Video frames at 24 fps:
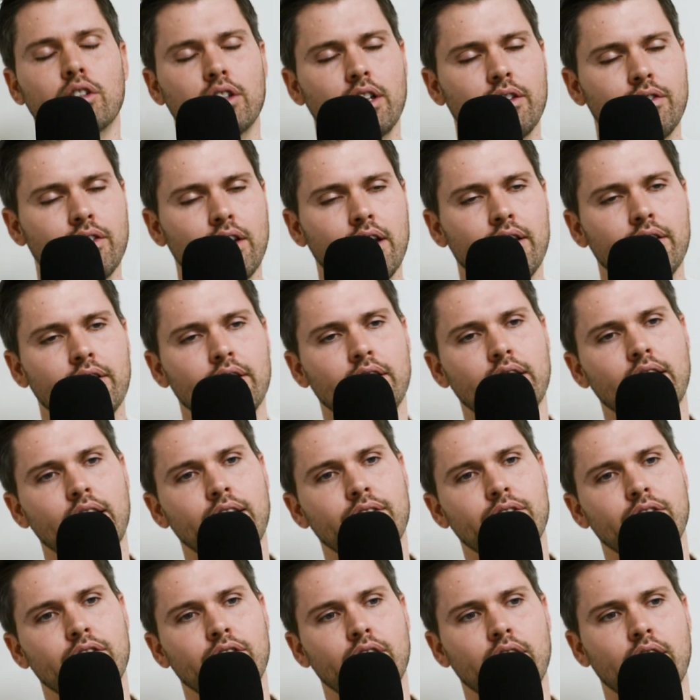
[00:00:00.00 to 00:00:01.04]
If
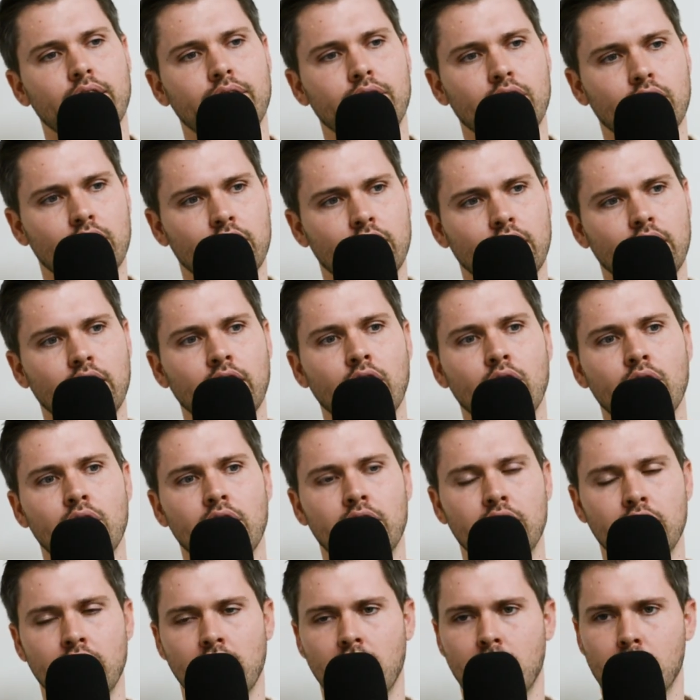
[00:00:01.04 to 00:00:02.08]
if if you're gonna go
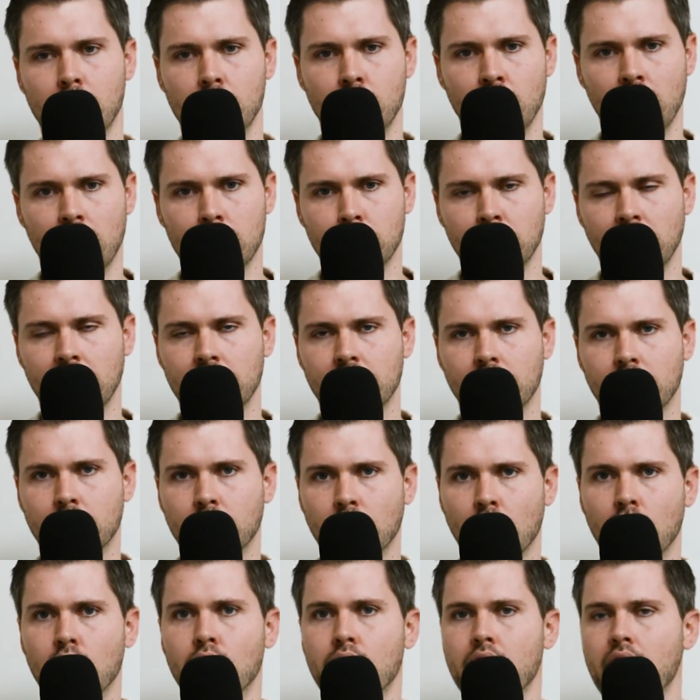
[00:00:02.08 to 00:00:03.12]
there, you gotta you gotta plan to
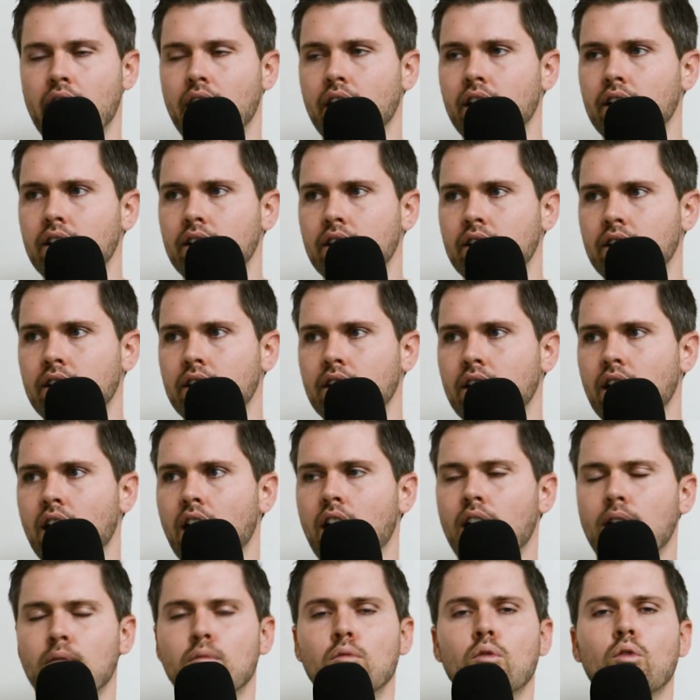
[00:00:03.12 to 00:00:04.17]
grow there. Yeah, yeah.
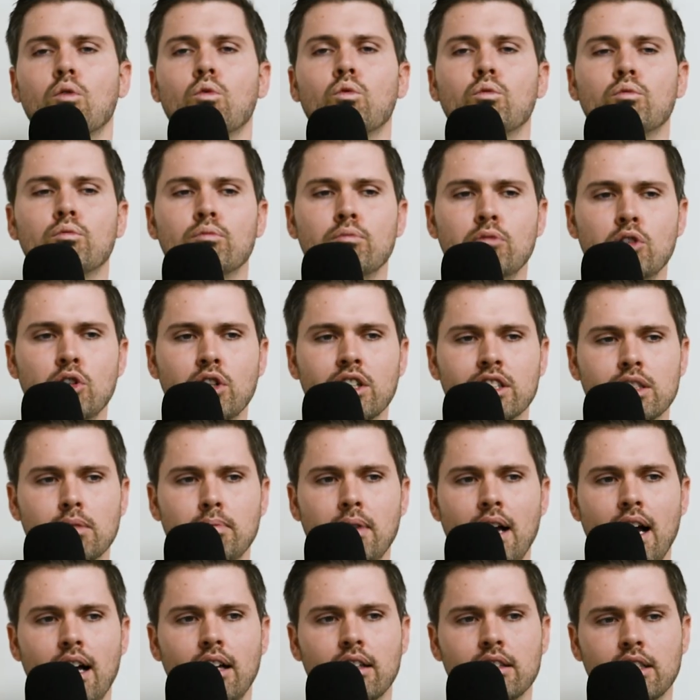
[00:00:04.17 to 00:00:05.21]
Um,
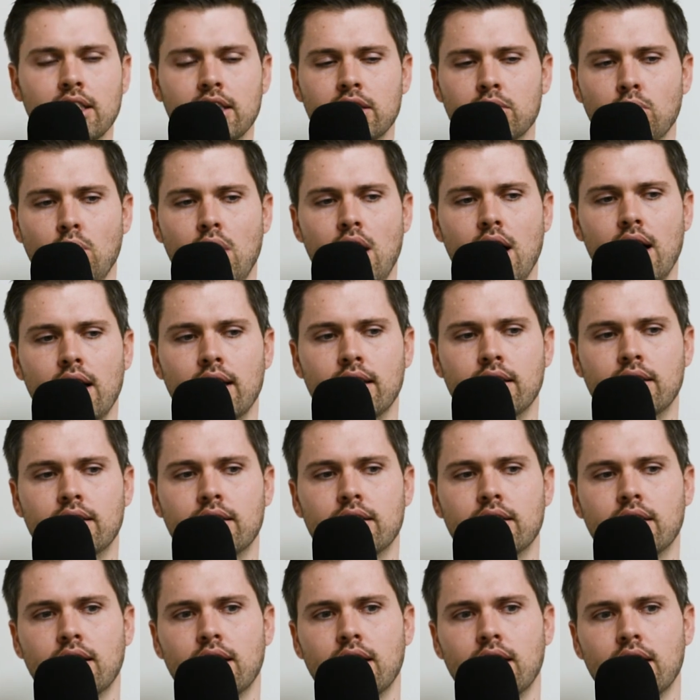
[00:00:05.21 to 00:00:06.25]
municipalities
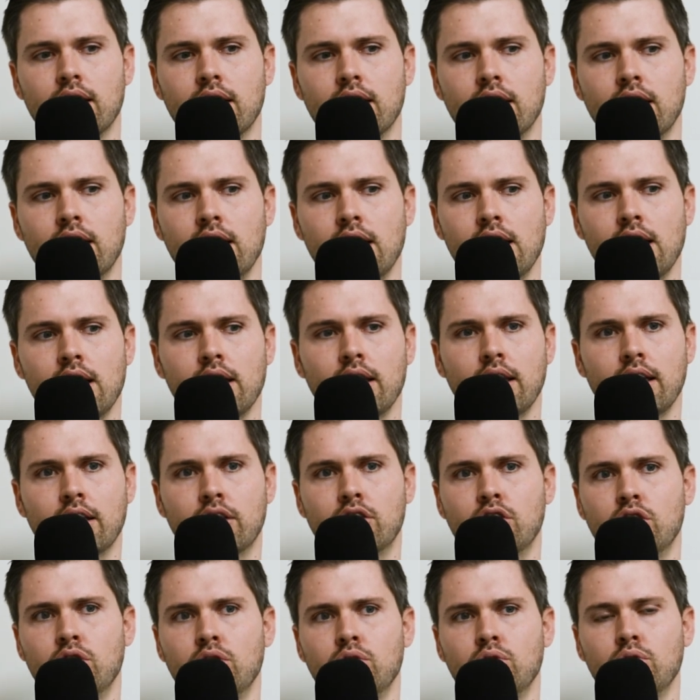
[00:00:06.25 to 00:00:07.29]
wise,
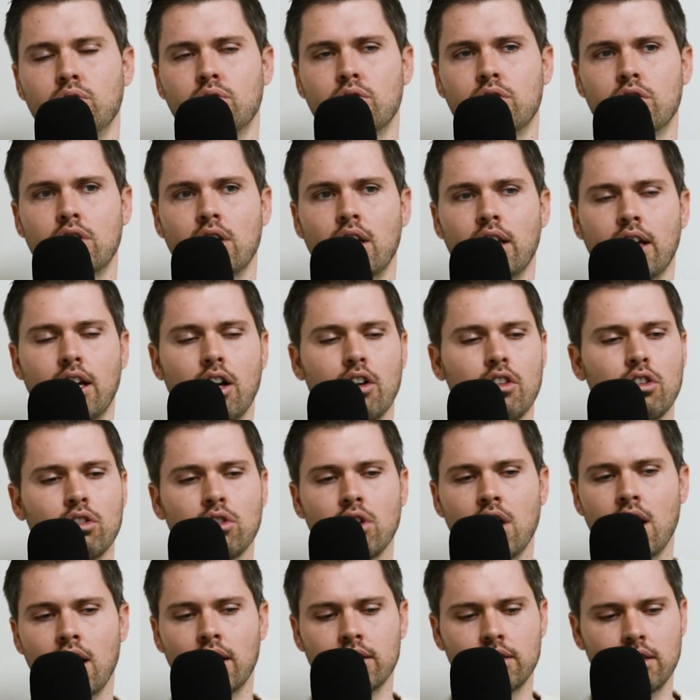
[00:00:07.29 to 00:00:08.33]
like do you like are the
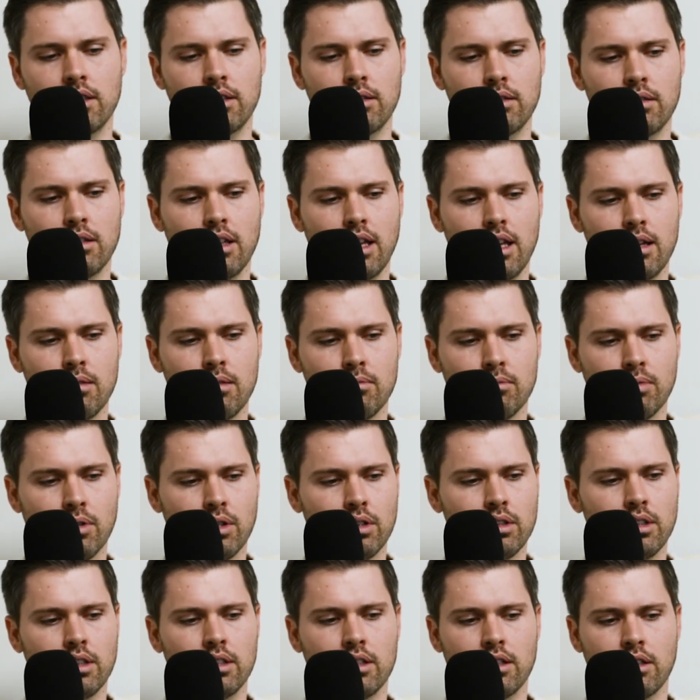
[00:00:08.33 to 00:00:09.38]
laws in in
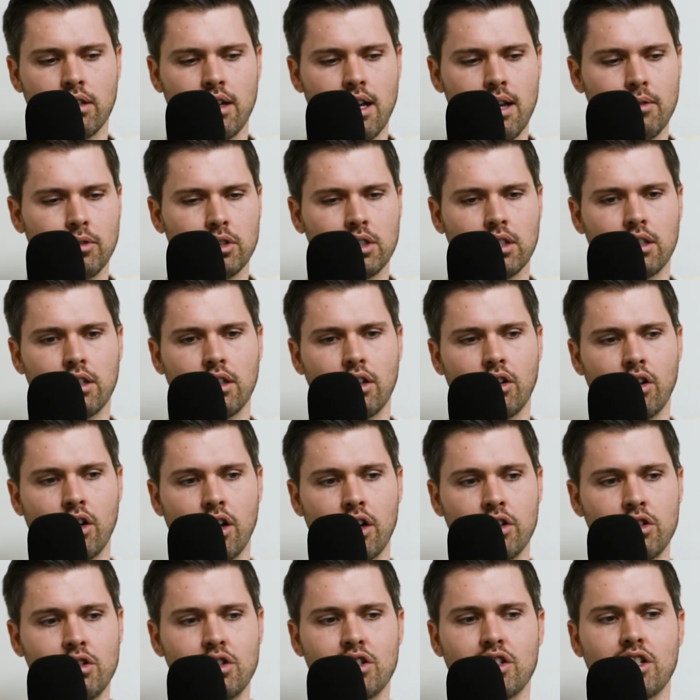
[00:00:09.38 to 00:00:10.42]
Burlington or Hamilton or are
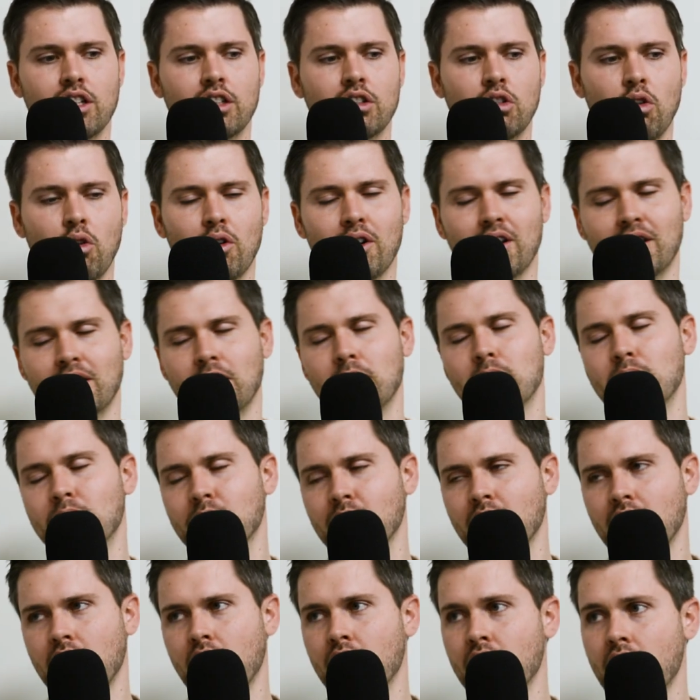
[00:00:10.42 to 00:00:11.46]
you just ignoring them?
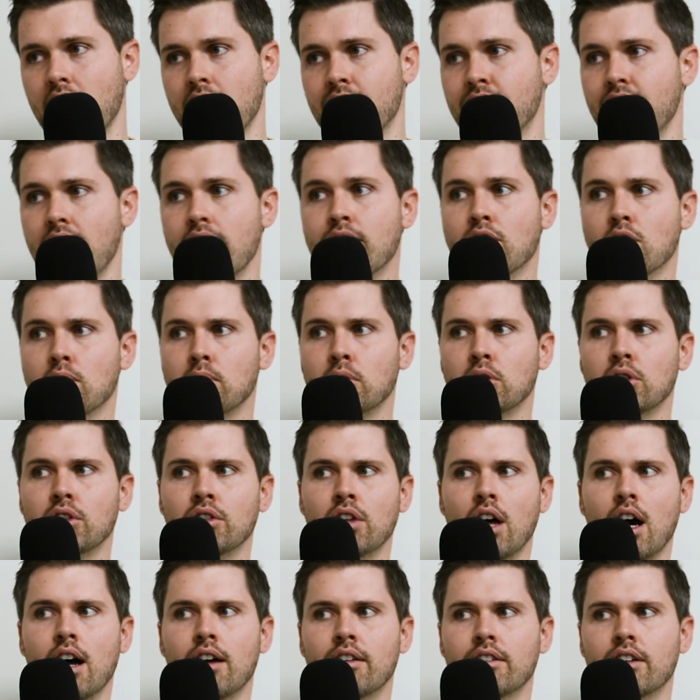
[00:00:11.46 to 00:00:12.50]
Like are they favorable?
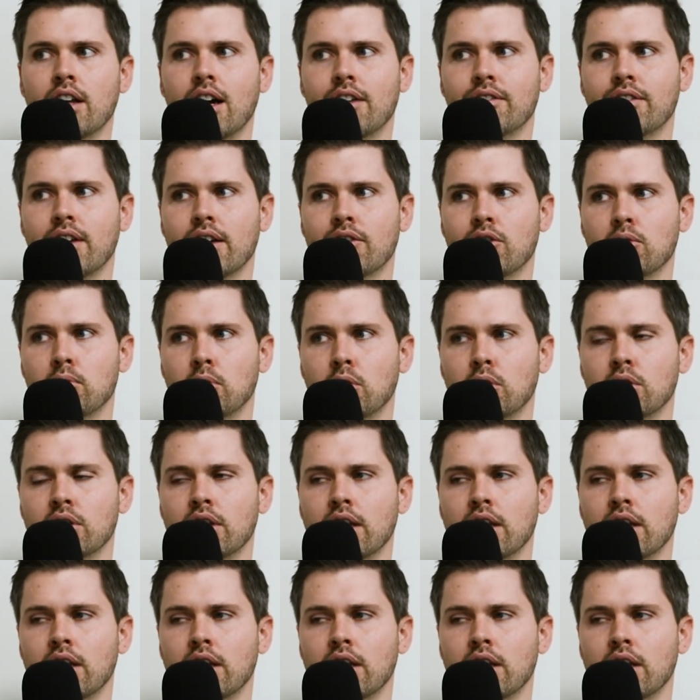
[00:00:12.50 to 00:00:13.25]
Not not favorable.